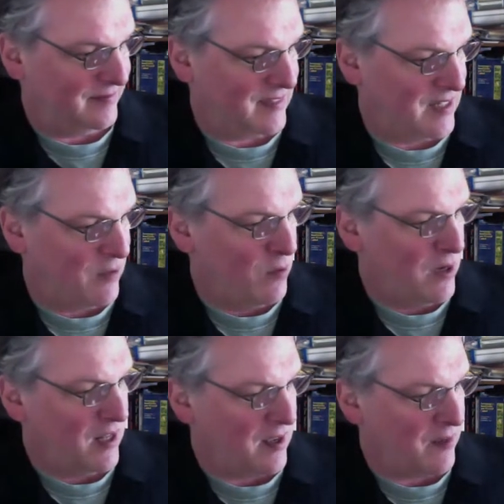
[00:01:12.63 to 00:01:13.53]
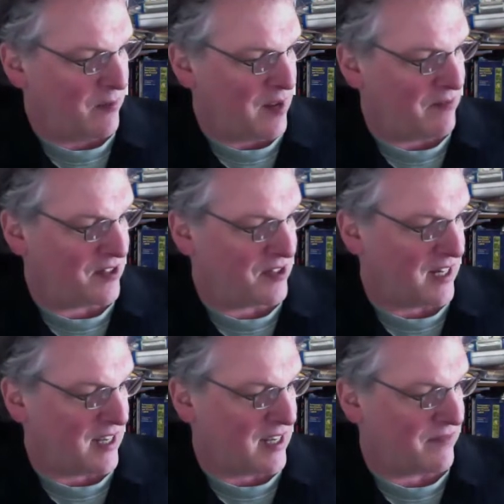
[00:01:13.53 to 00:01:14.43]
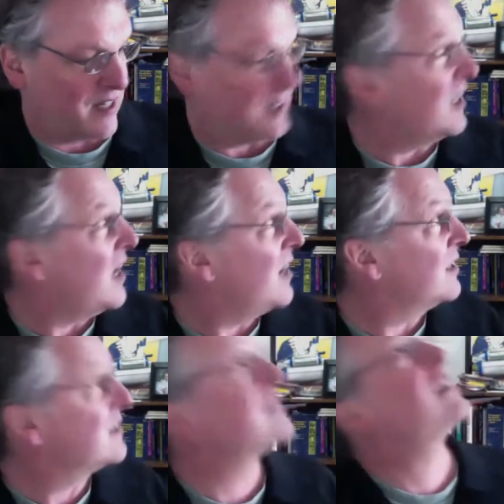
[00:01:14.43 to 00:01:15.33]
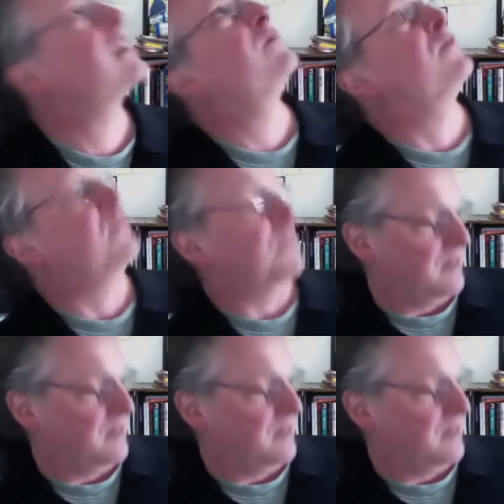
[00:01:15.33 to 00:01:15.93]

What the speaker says: Well, I mean, I've got a lot of stuff.